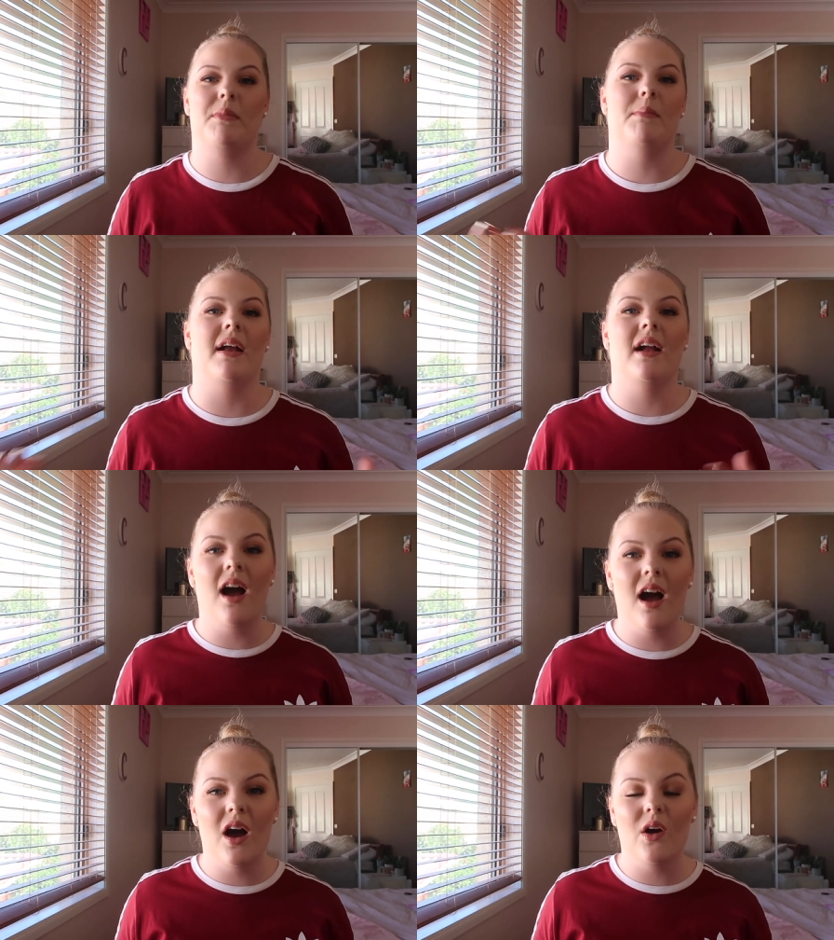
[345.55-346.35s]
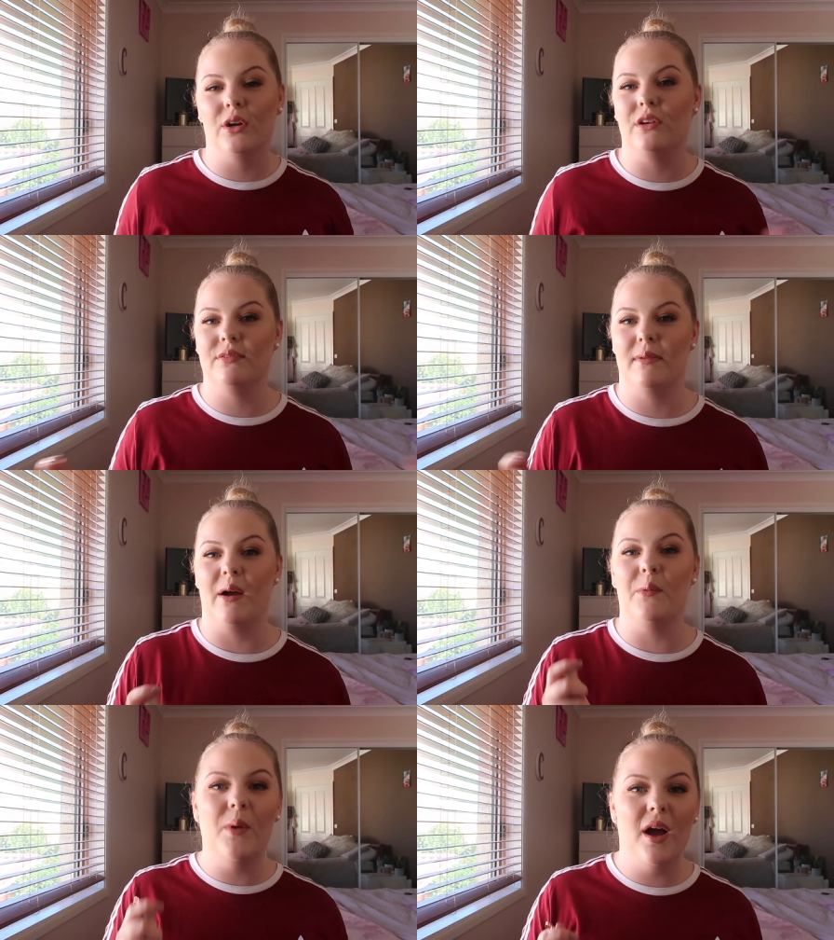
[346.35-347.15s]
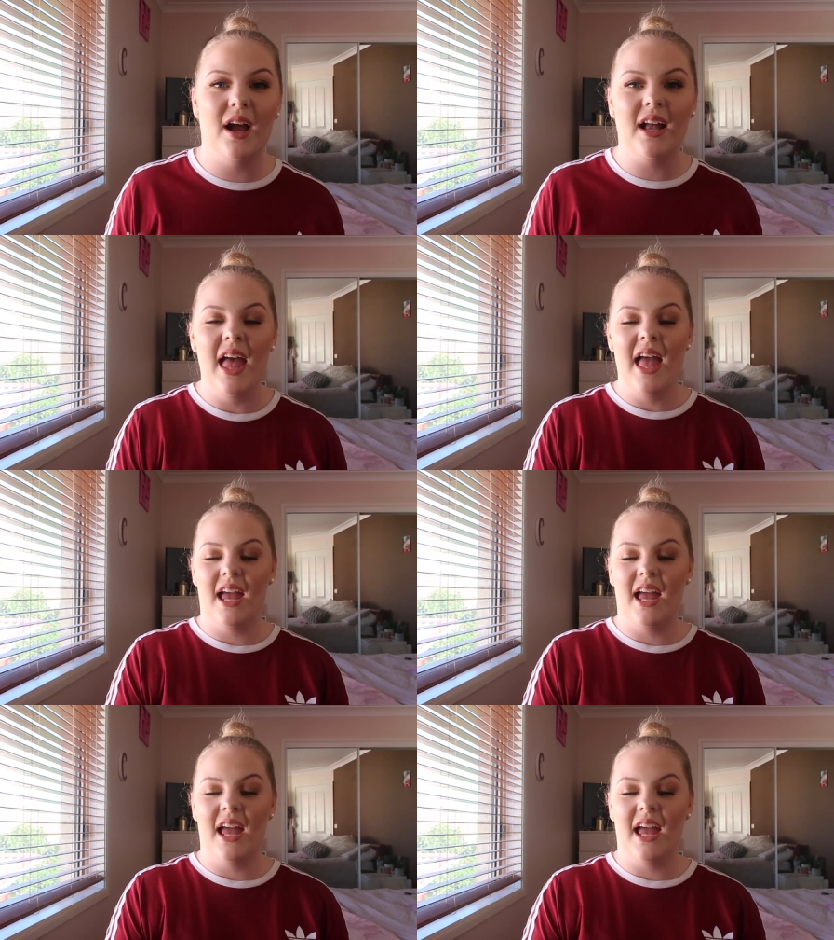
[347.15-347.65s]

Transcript: I'm in my car or if I'm at work